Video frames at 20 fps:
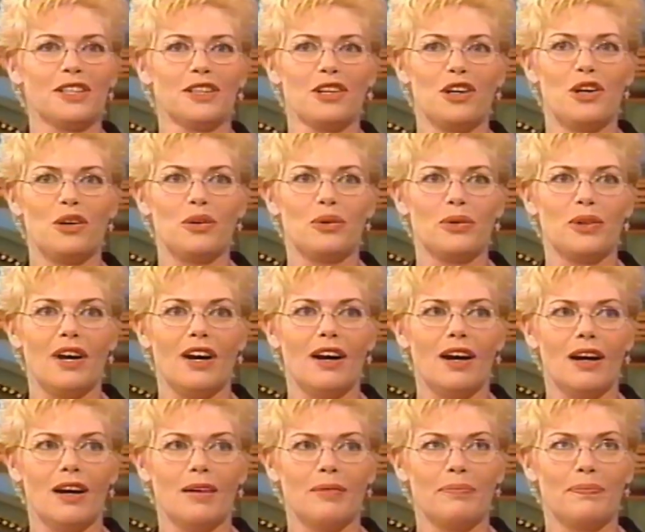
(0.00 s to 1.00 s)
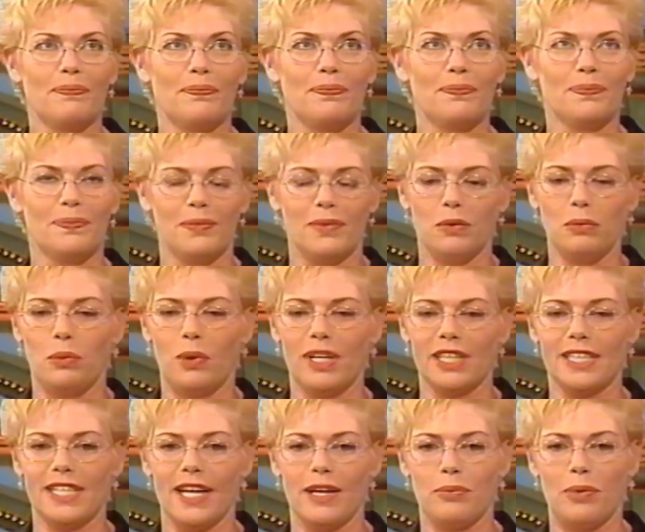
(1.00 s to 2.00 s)
alone um, one
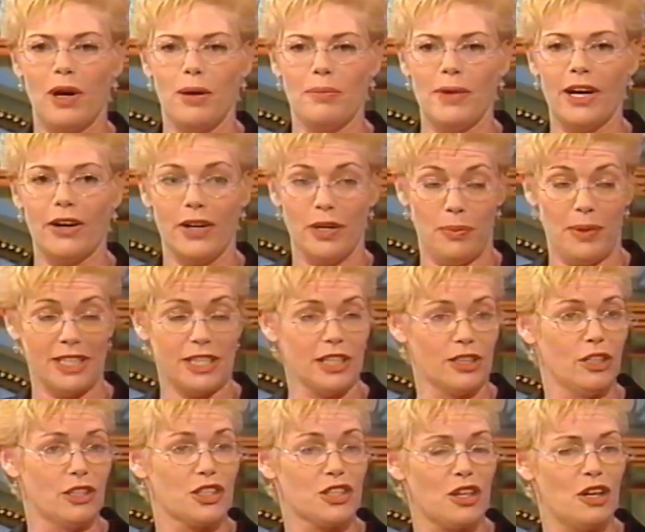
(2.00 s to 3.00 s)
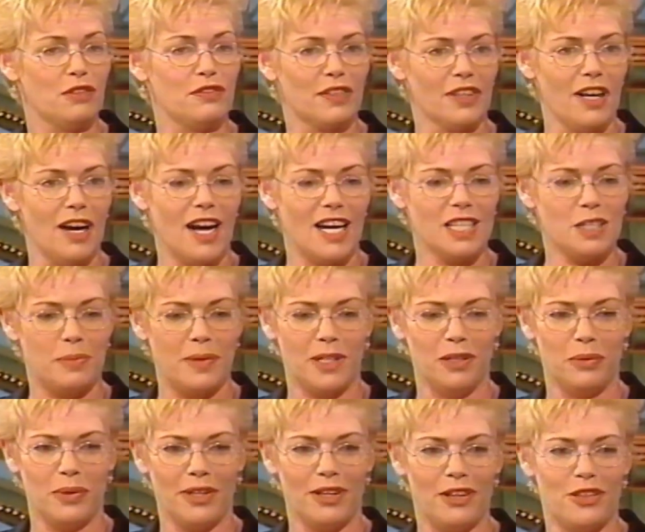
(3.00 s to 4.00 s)
day while Mary went to go sew for the hospital
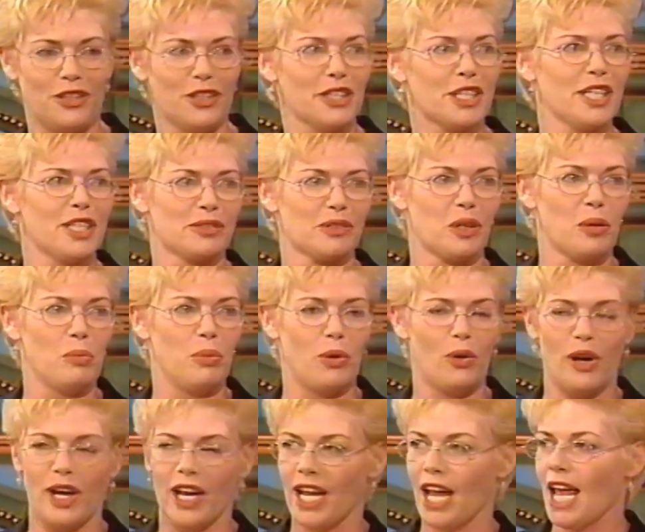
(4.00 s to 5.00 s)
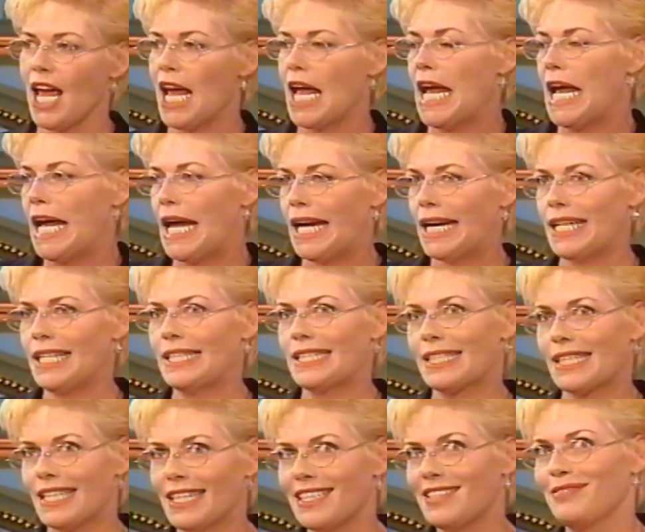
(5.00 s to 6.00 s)
with a 13-year-old boy, and he's
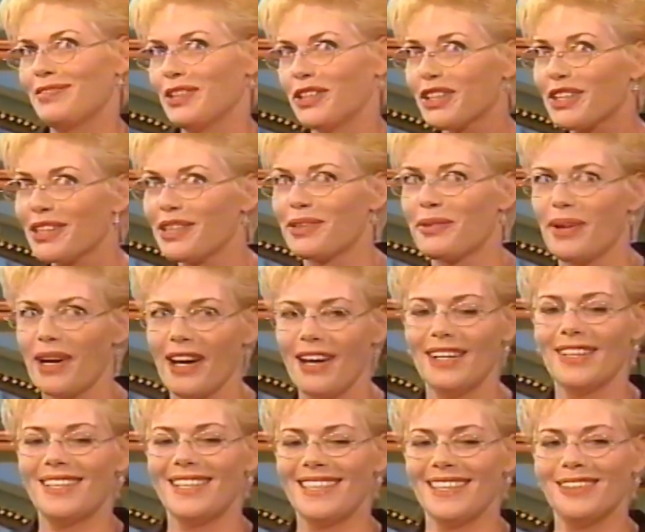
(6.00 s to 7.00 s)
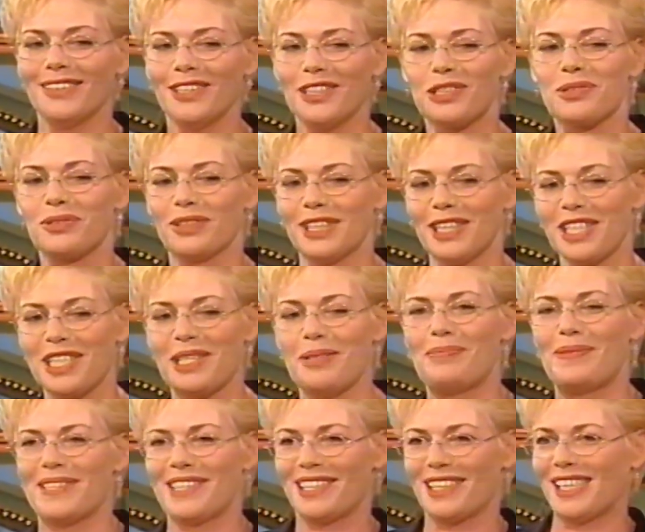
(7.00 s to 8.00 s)
kind of looking around, and he looks really
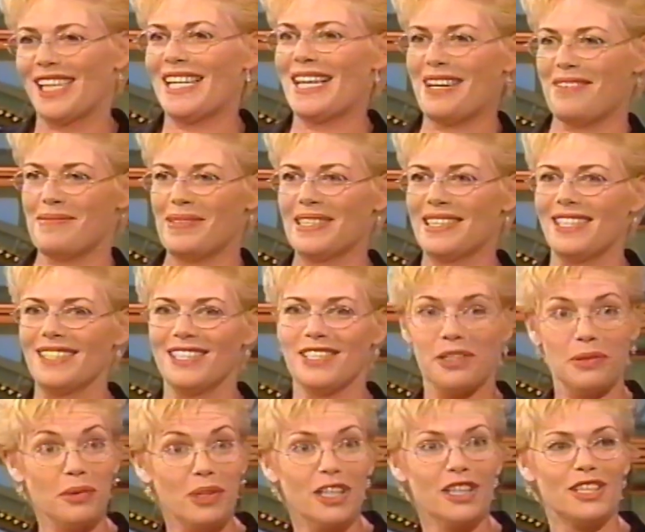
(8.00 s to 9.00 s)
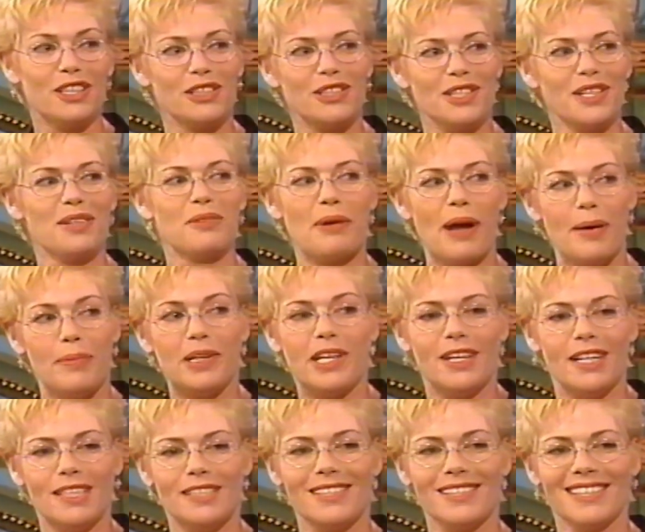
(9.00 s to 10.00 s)
sheepishly at me. He says, "You want to go see the rabbit
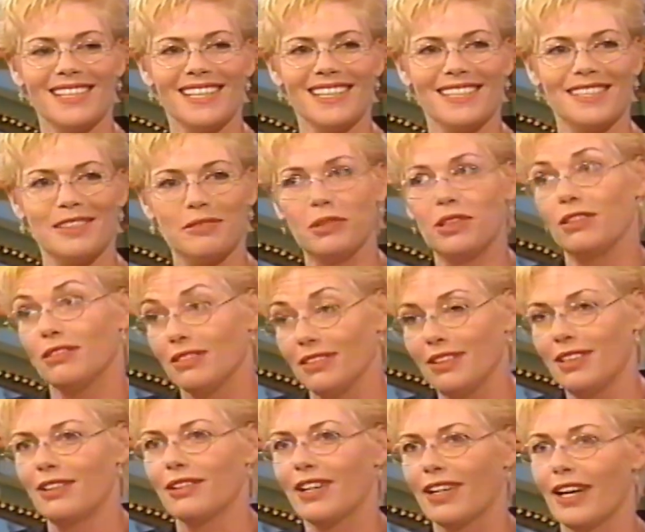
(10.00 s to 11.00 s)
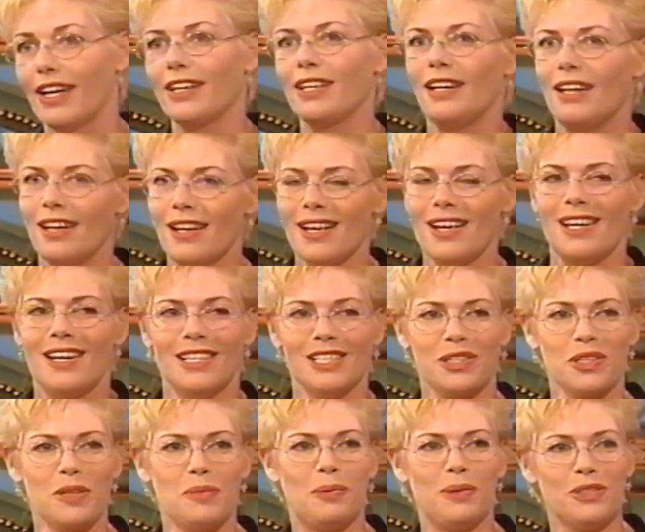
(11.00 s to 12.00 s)
hutch?" And I said, "Well, okay."
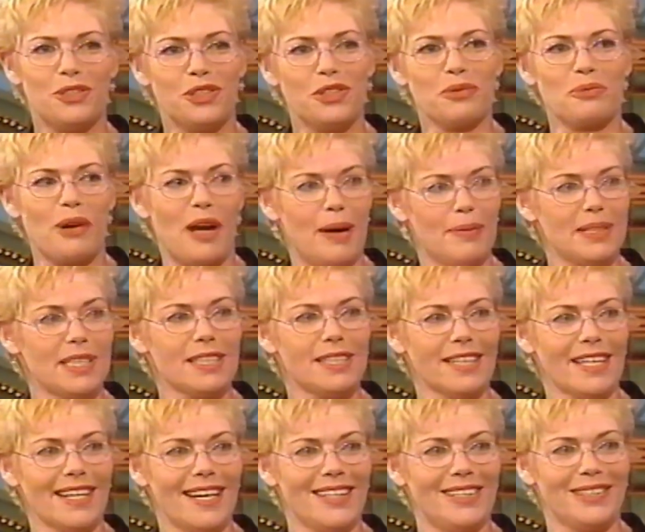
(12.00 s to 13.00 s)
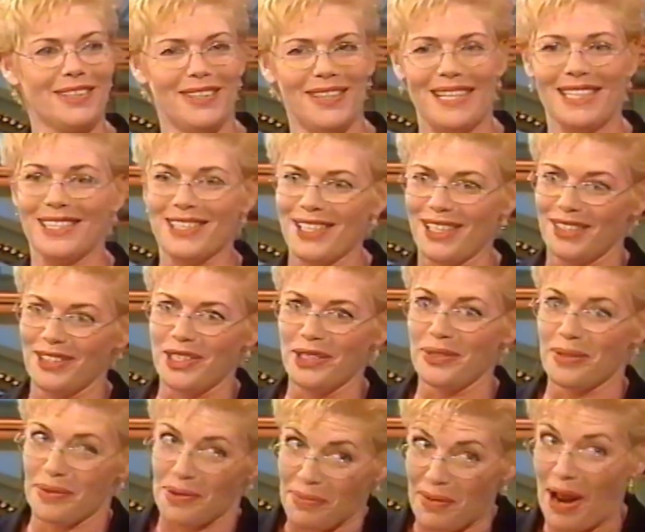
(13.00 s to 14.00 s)
So he puts two rabbits together and they start
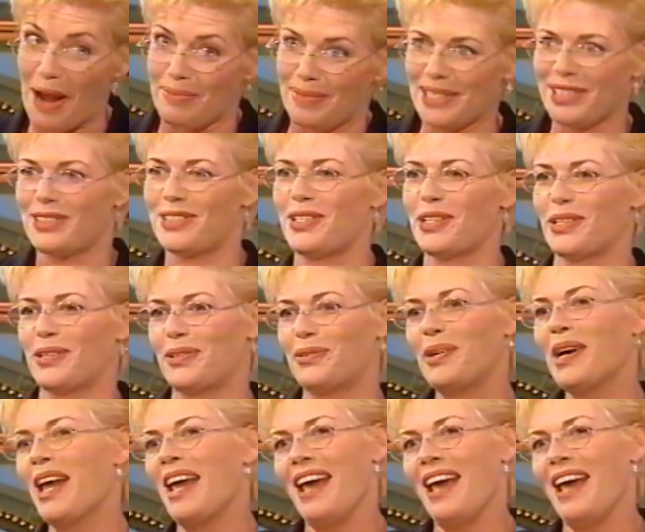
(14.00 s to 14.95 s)
doing what rabbits do.